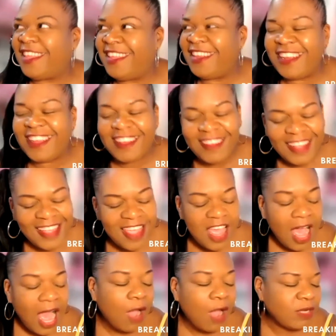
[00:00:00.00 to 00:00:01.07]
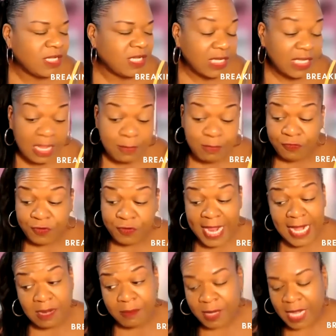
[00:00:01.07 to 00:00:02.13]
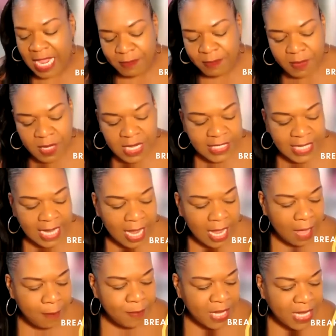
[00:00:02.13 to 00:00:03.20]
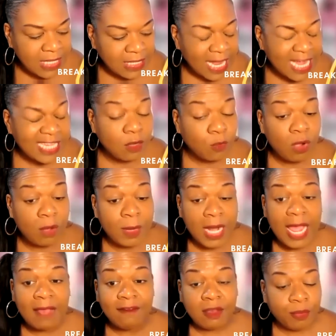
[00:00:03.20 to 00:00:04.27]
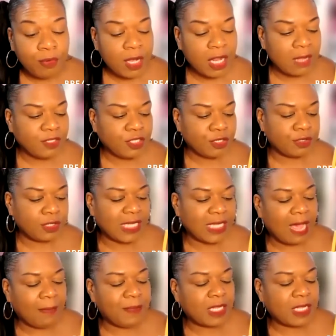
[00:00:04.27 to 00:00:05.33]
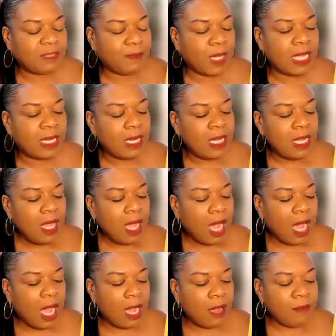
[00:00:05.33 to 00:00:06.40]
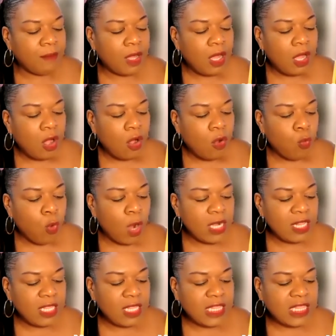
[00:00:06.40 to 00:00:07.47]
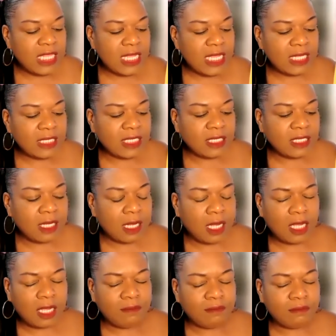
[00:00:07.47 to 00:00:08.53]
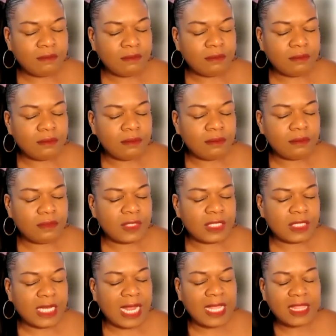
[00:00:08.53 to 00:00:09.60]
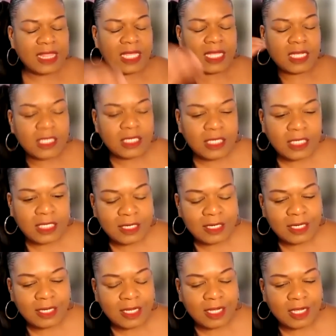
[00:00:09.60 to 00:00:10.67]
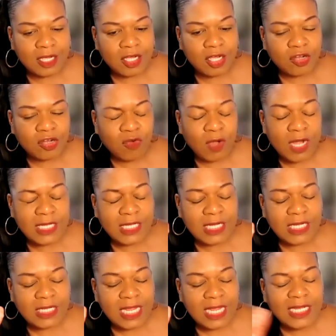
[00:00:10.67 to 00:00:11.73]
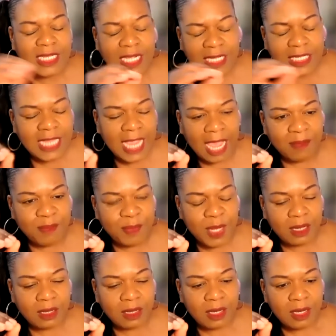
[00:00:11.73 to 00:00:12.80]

you know, I always get labeled for hating black men because I, I because as a woman, I have to bring up certain topics. But um, one of the things um, that I think is uh, crazy is it does happen.